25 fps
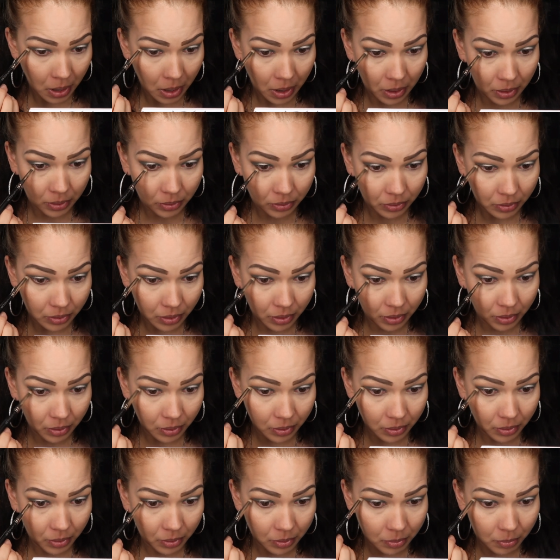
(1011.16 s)
and start
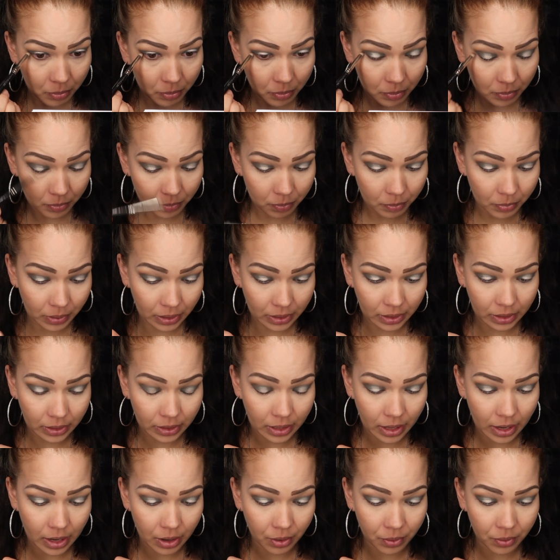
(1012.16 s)
blending
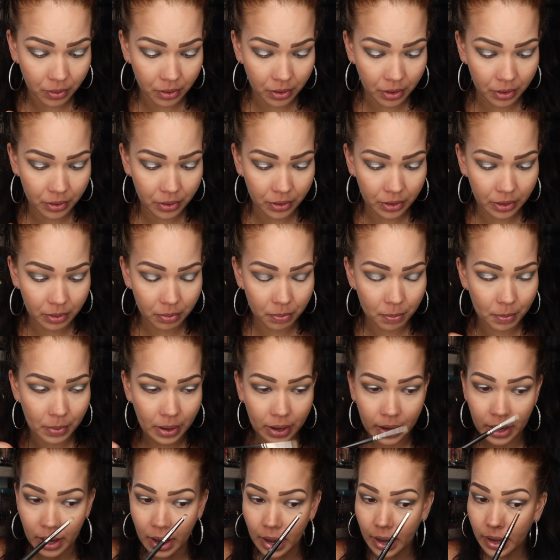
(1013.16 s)
that out underneath
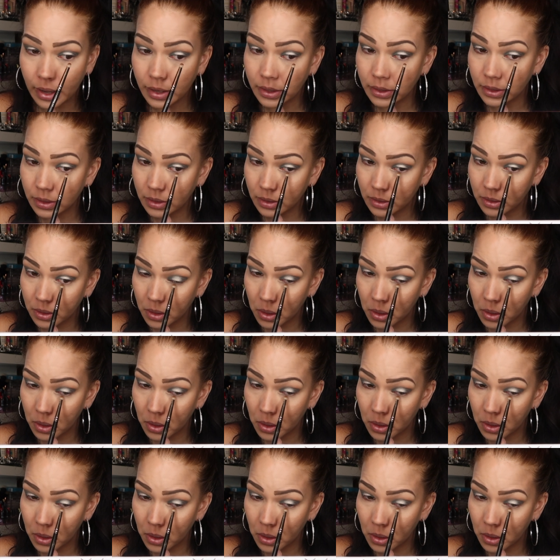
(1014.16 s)
my eyes.